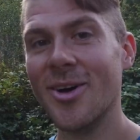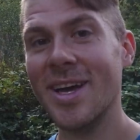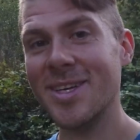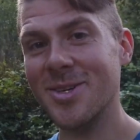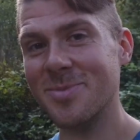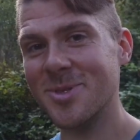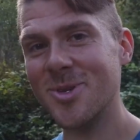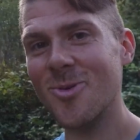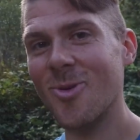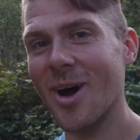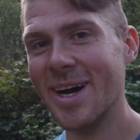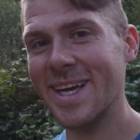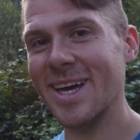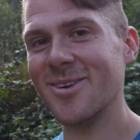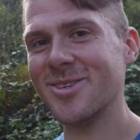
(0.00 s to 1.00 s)
Okay, so I'm still
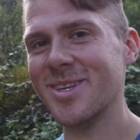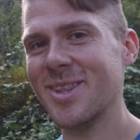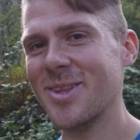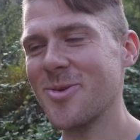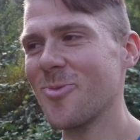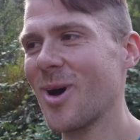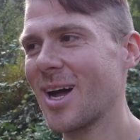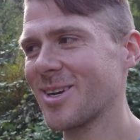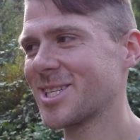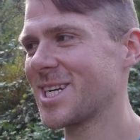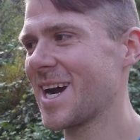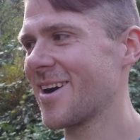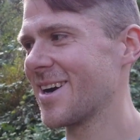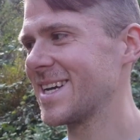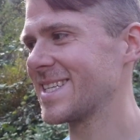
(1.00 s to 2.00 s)
walking out to the wild
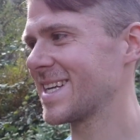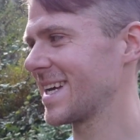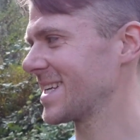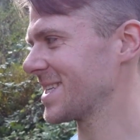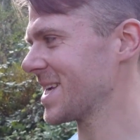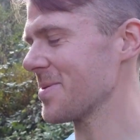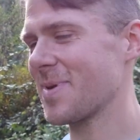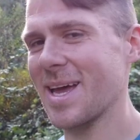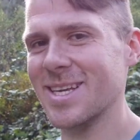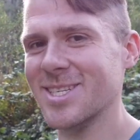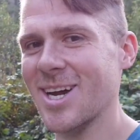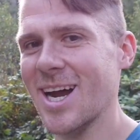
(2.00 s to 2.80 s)
cherries. I just keep getting